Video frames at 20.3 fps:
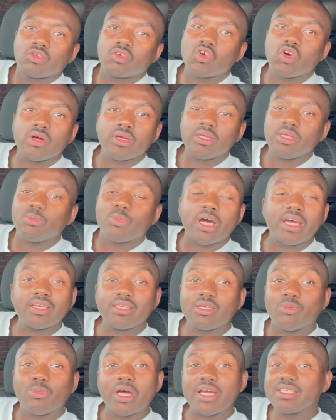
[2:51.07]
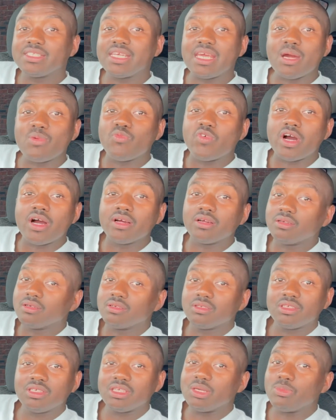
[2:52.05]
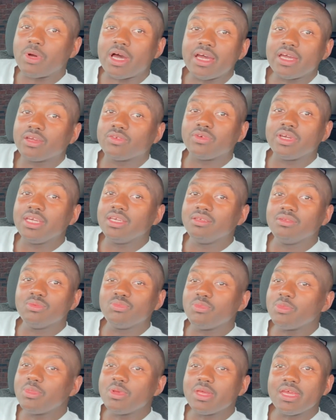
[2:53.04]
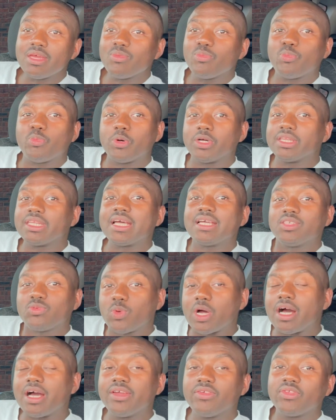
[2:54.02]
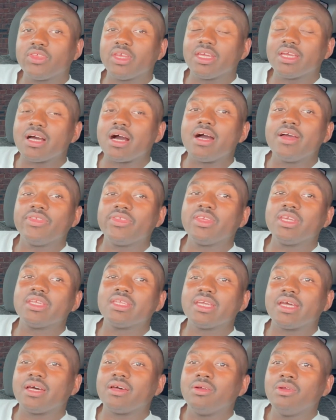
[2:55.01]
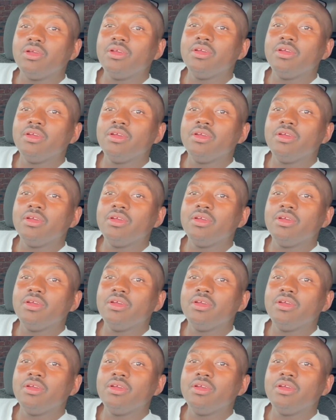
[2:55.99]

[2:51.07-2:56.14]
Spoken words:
You might say I'm wrong. You might agree. But that's what I think. I think that